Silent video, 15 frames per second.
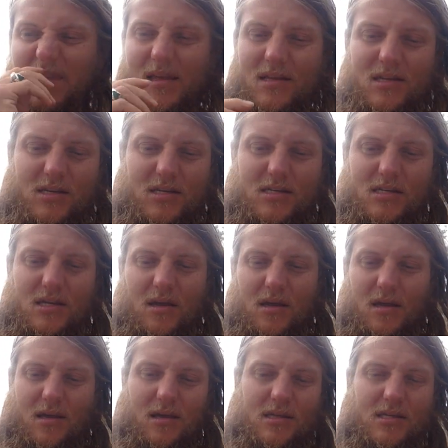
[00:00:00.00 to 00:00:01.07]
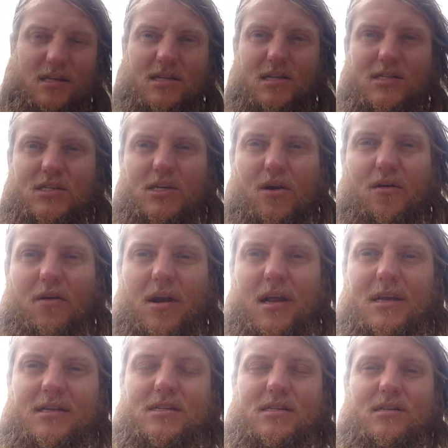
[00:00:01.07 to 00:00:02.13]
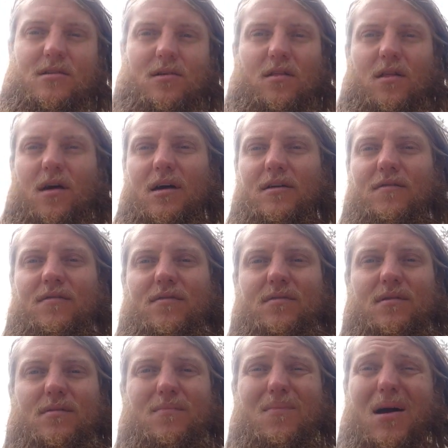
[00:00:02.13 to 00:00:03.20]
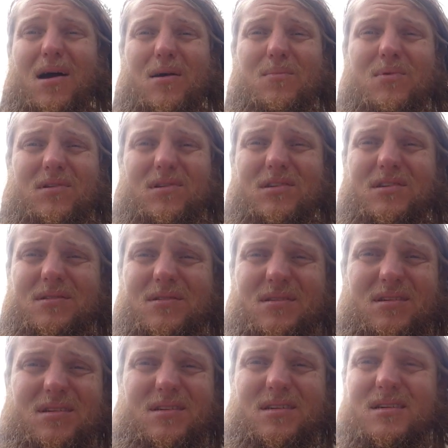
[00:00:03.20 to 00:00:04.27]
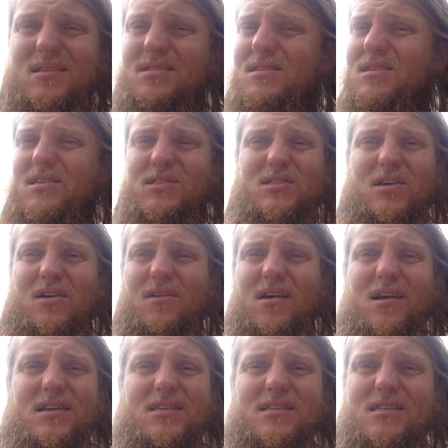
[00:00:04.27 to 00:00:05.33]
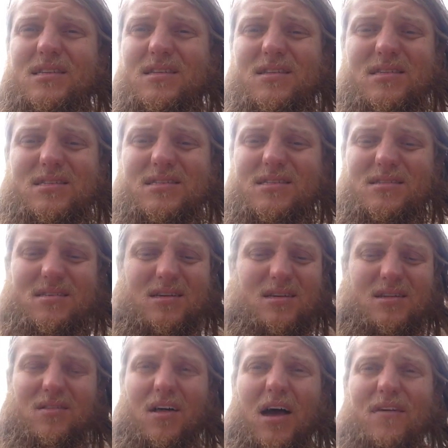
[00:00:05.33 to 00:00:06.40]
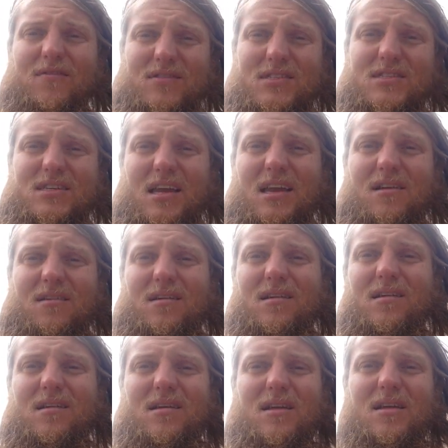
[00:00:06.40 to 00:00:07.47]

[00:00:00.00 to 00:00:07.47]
it's just like, it's a disgrace to life, in my opinion. It's a disgrace to this. Life is sacred,